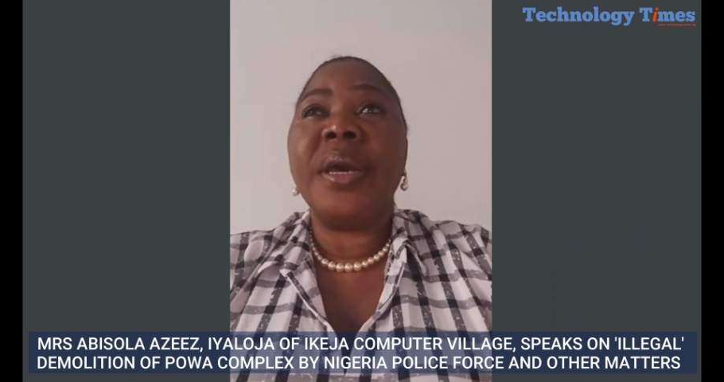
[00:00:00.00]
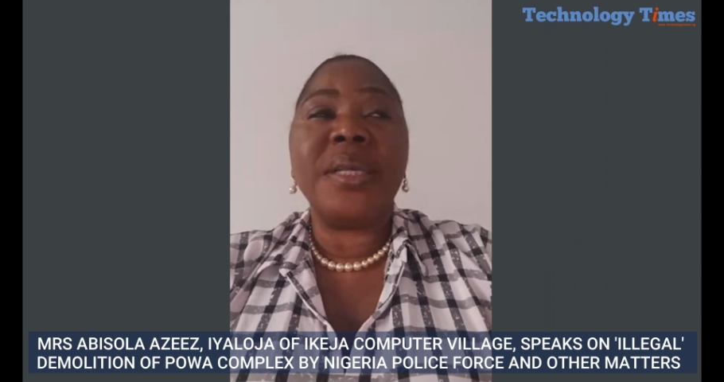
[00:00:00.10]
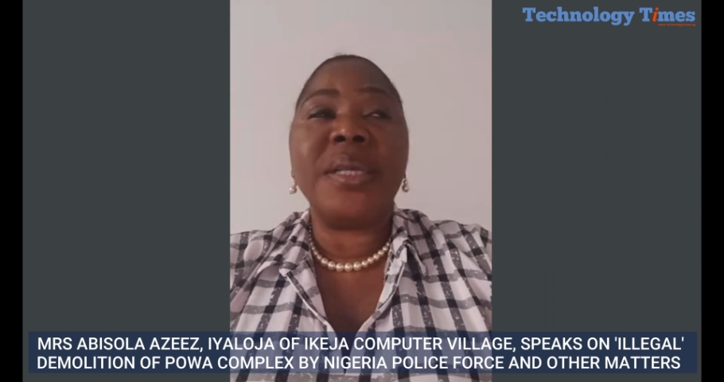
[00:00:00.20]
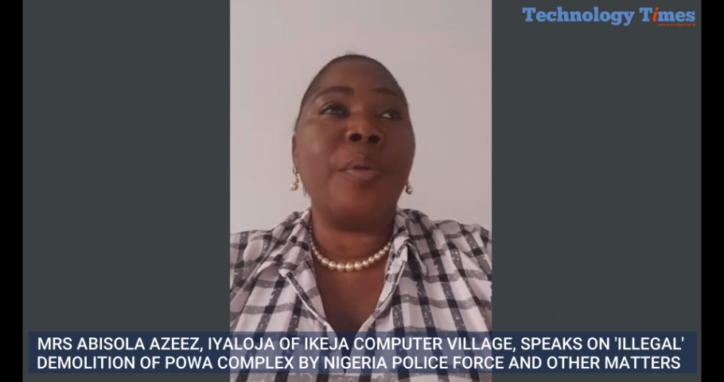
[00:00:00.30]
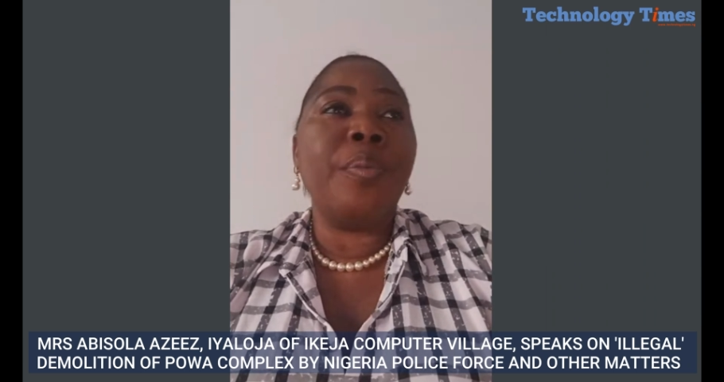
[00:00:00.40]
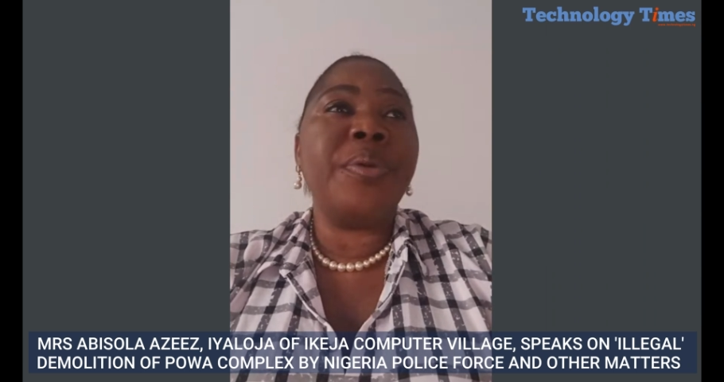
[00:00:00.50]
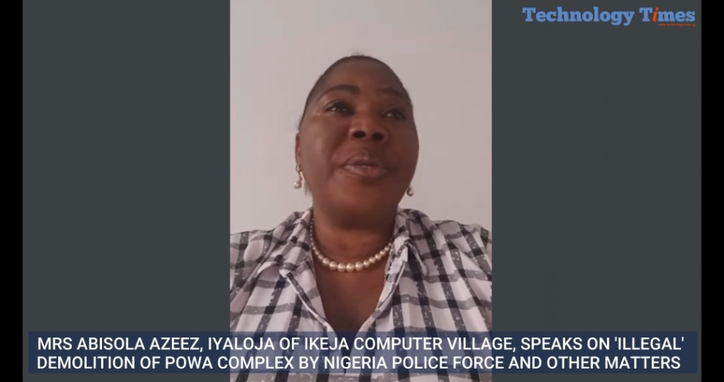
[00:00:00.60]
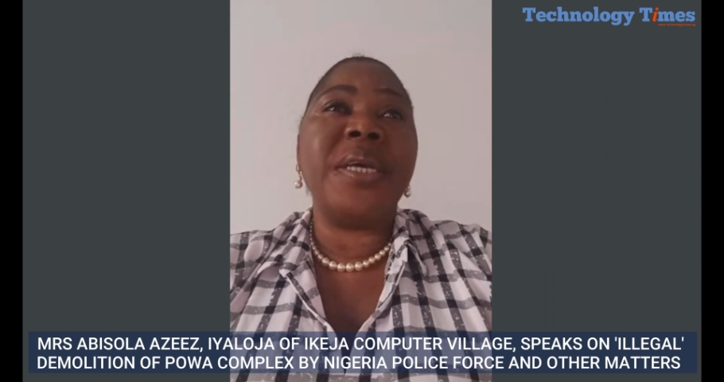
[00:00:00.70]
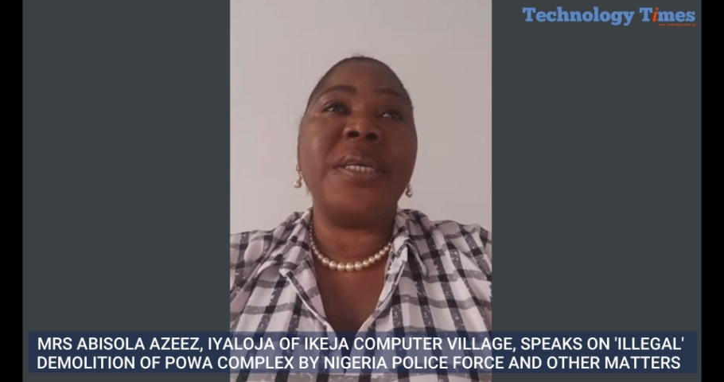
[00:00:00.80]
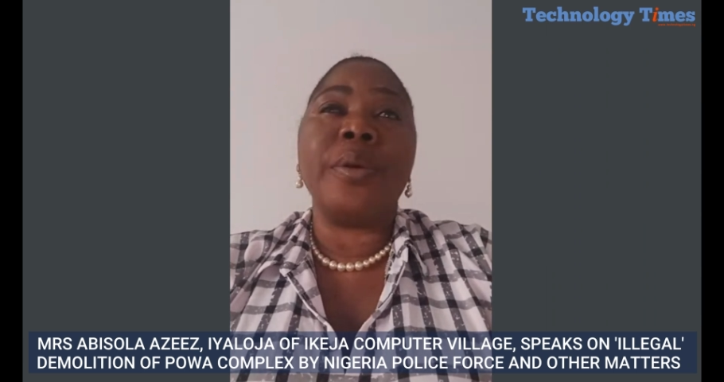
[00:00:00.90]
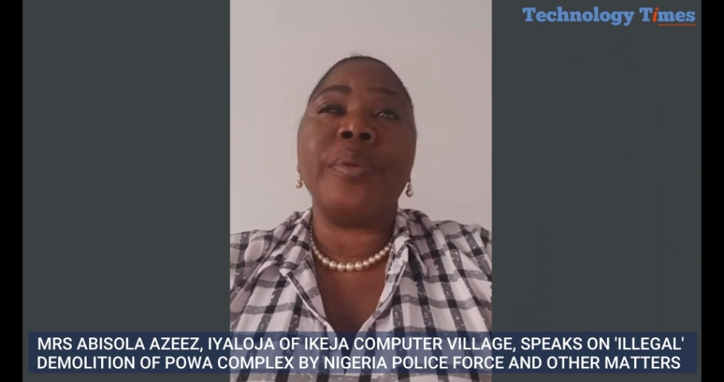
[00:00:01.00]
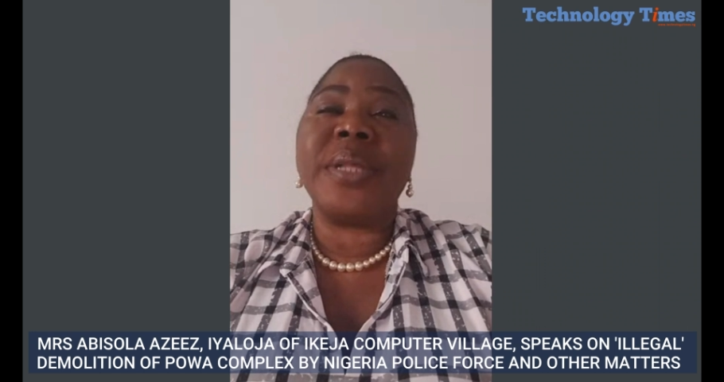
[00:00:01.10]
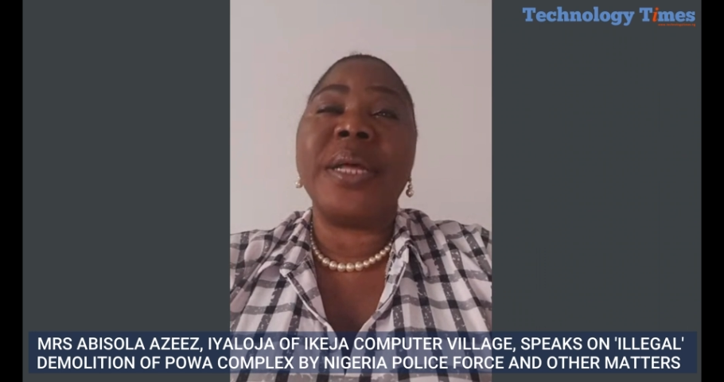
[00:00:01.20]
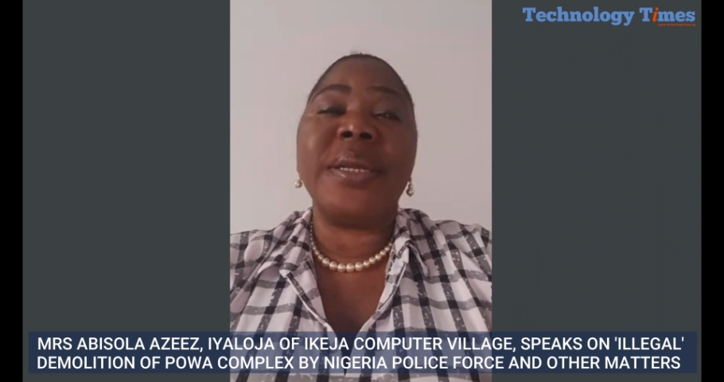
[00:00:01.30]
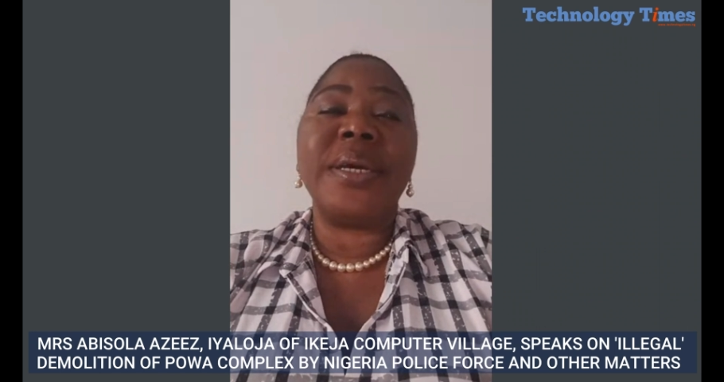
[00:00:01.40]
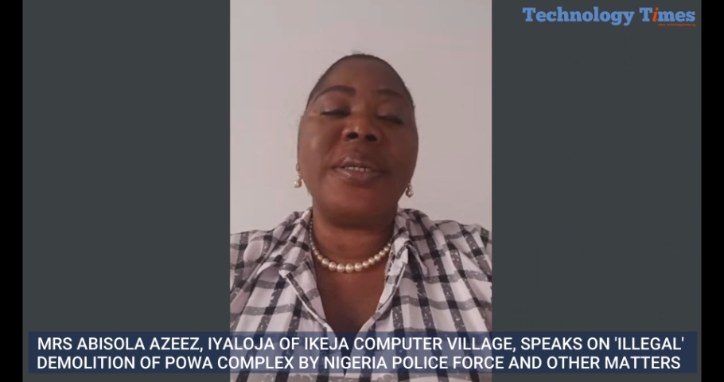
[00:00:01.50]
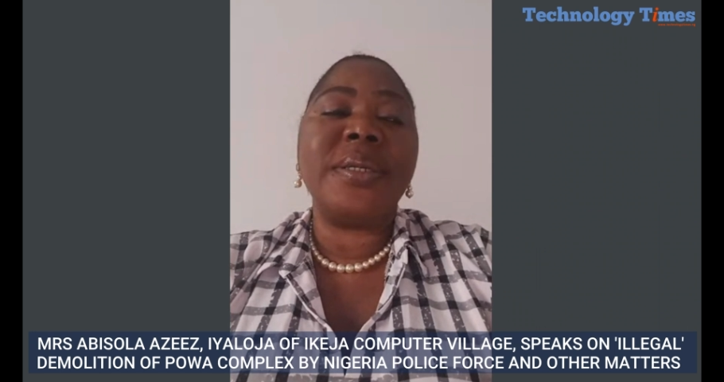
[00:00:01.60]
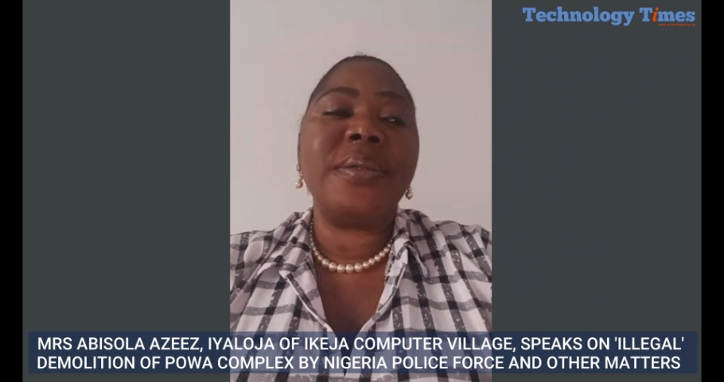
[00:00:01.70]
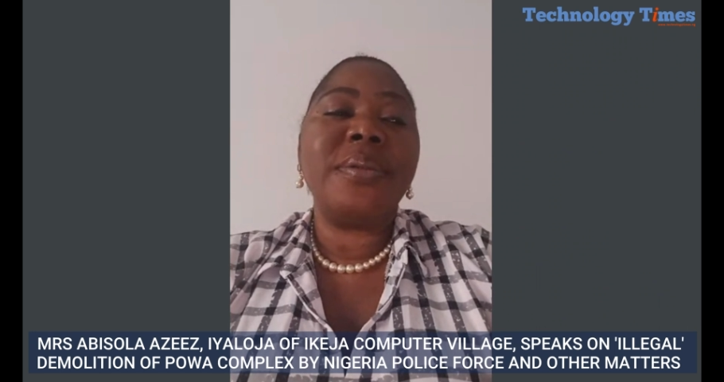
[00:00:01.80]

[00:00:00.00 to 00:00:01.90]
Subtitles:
as computer is substandard,